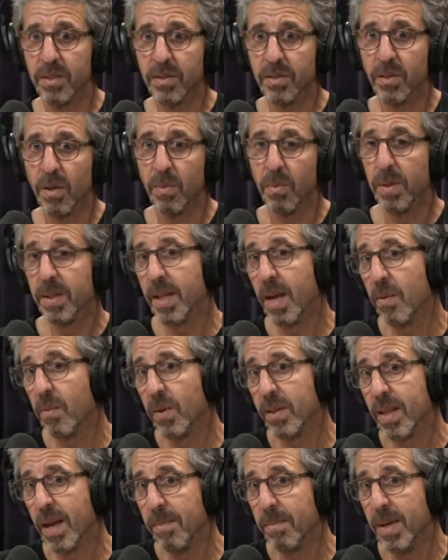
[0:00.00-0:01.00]
So, but
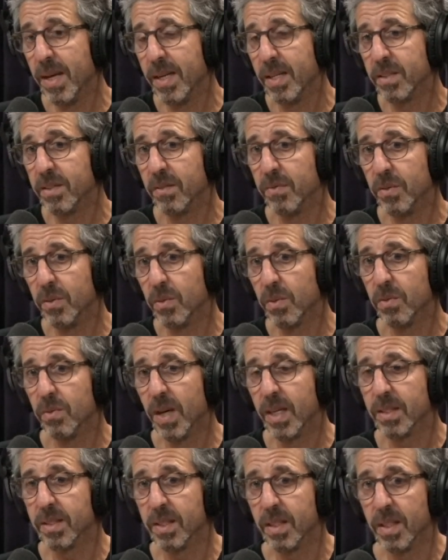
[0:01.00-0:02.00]
what that meant is if you were
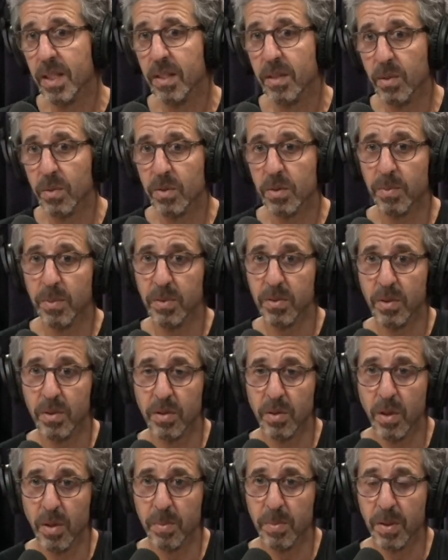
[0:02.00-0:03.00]
arrested and you were supposed to
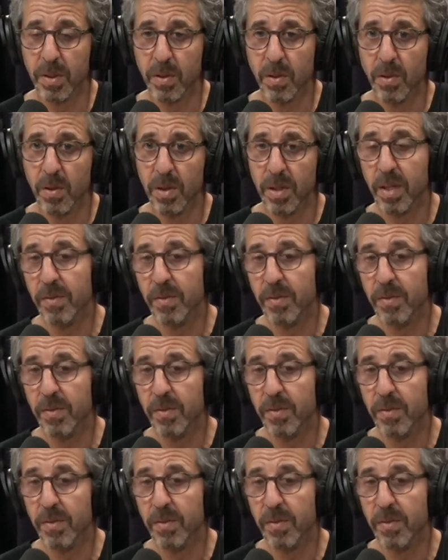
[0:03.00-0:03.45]
show up in court,